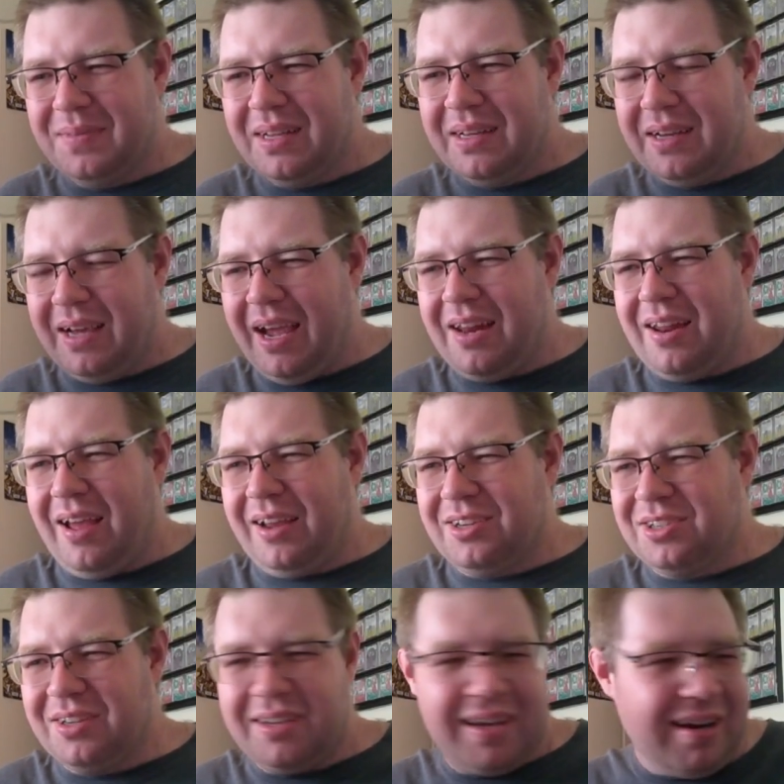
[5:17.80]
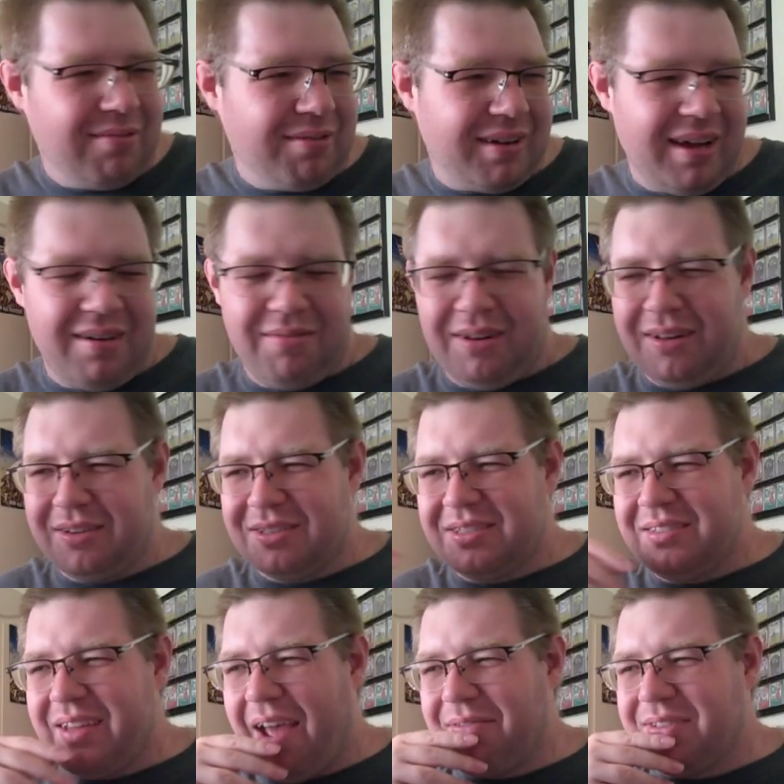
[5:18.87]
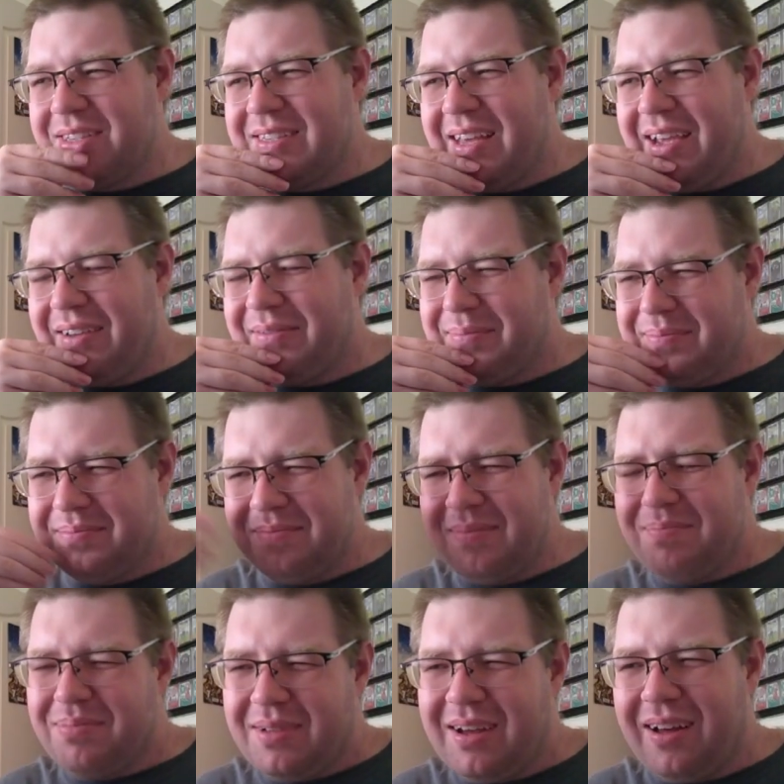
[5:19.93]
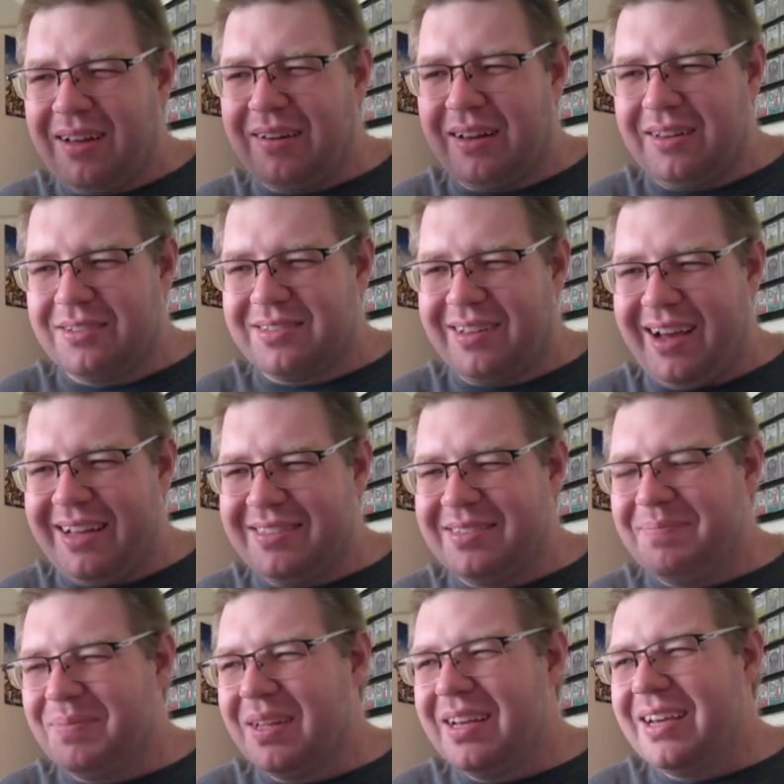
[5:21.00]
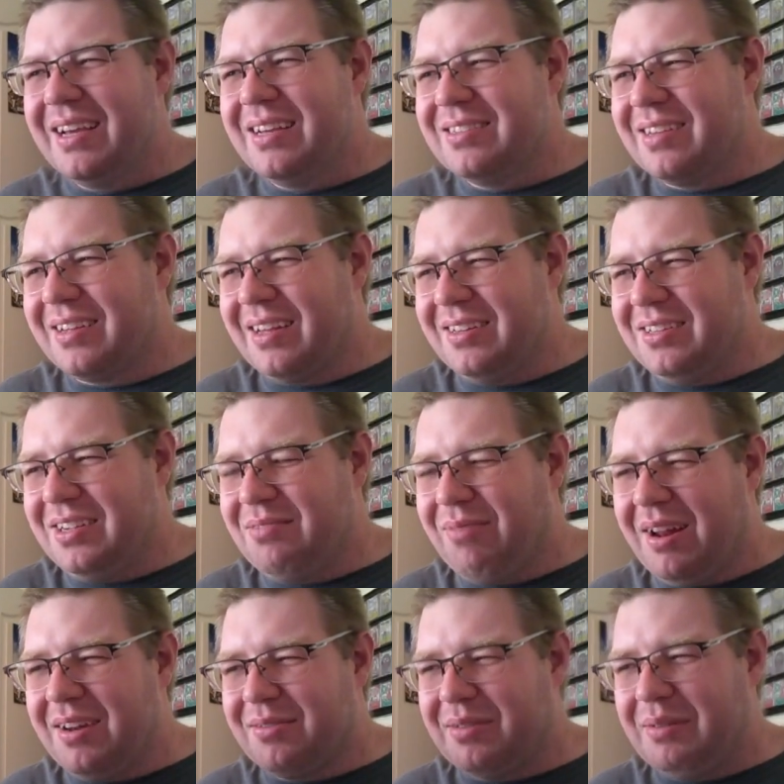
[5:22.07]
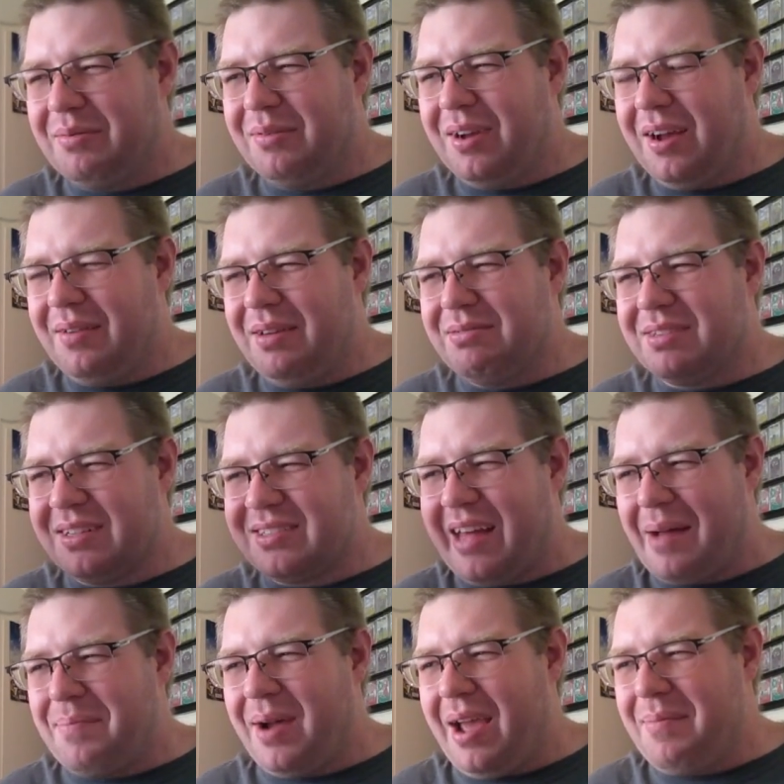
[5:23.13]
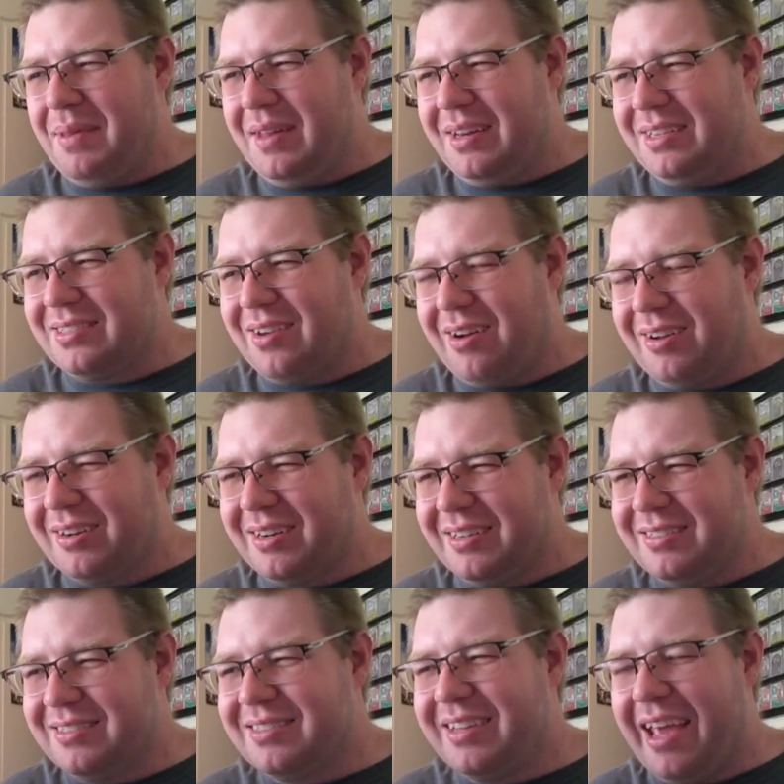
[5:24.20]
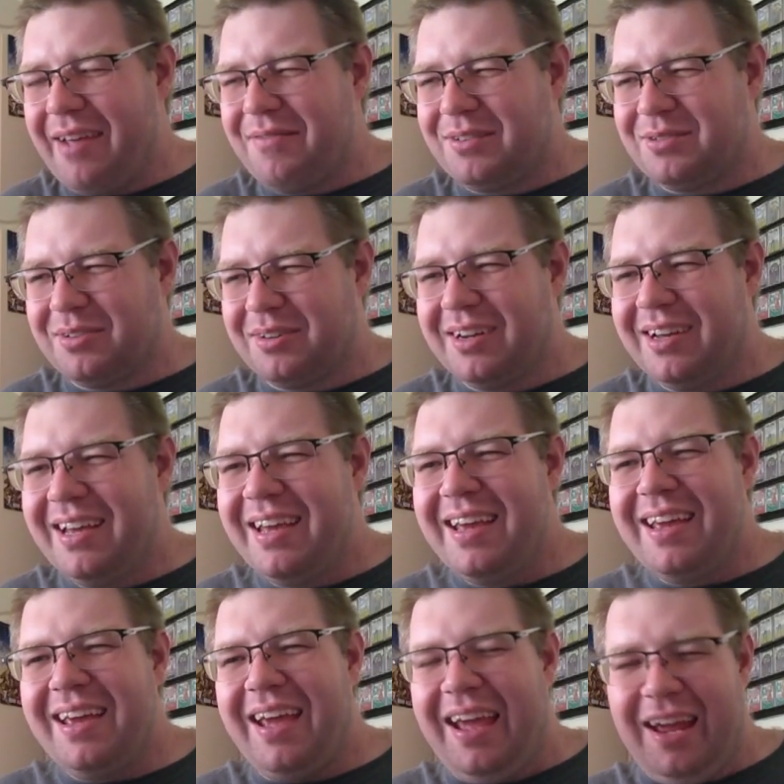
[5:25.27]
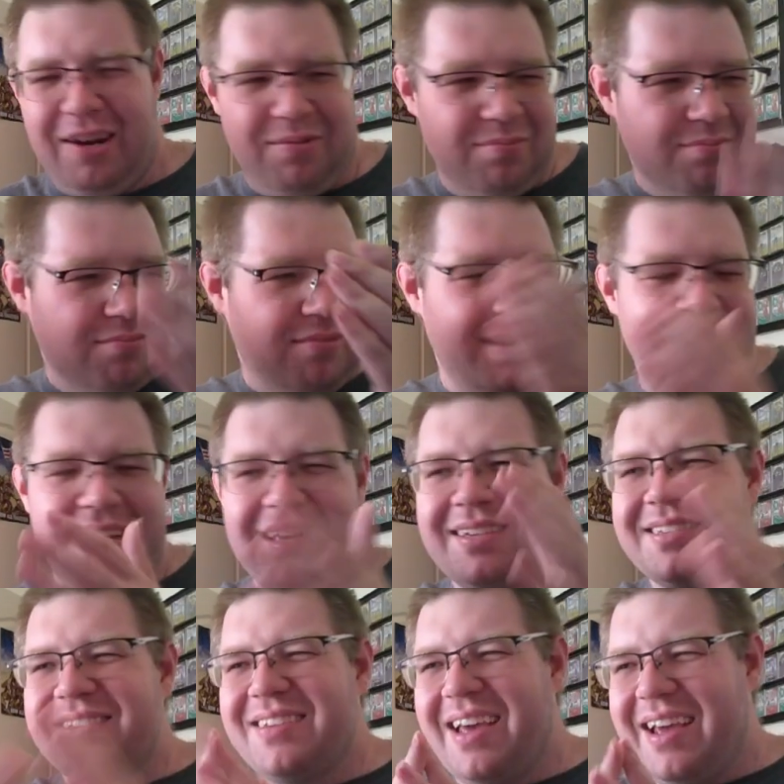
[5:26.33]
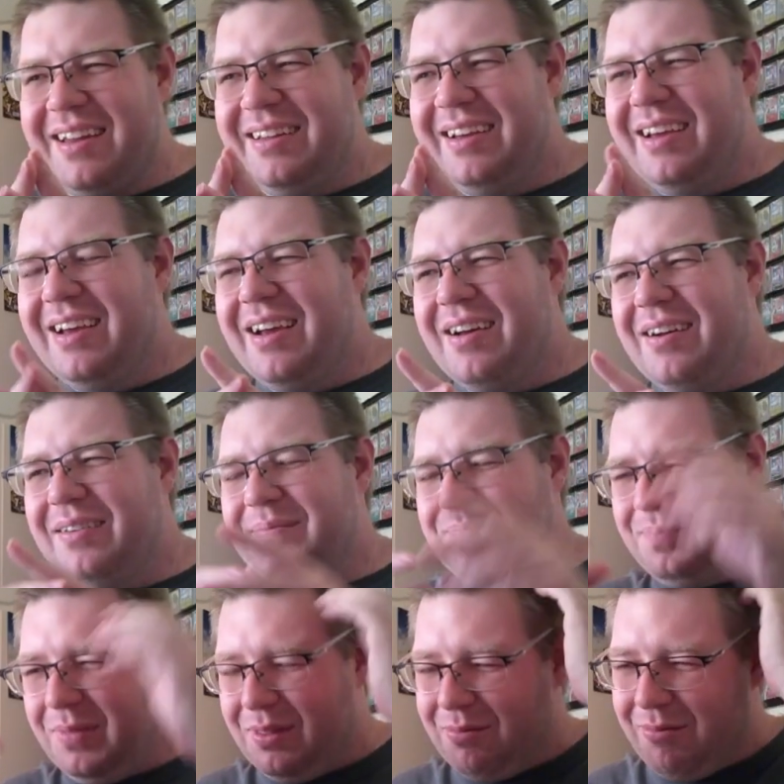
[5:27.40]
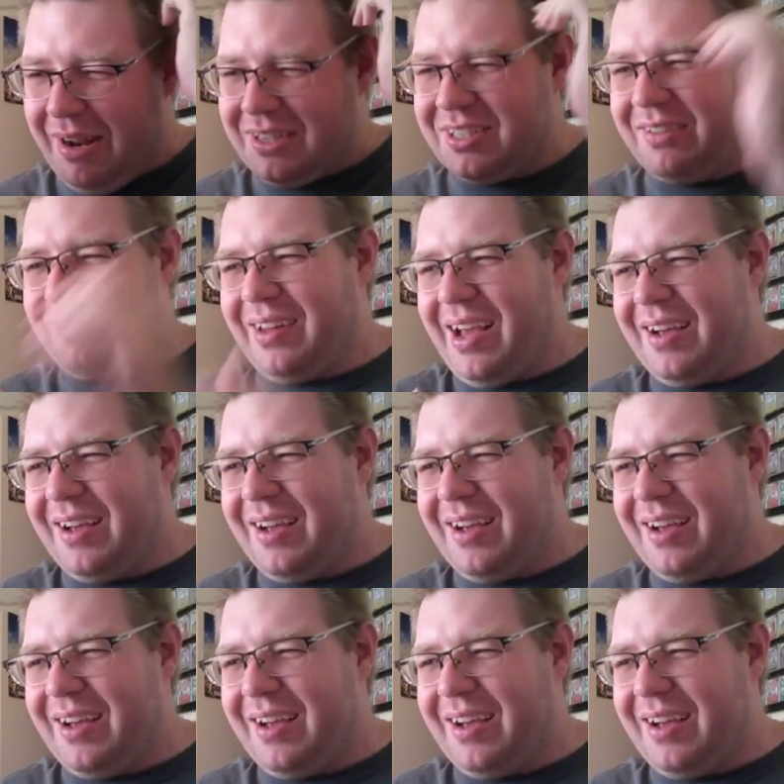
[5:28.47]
and I shouldn't care kind of what others have to say, along those lines. It's like, and he wanted to, he was going to stop by, but then he saw her and gave it to her. And when he said, "Witch of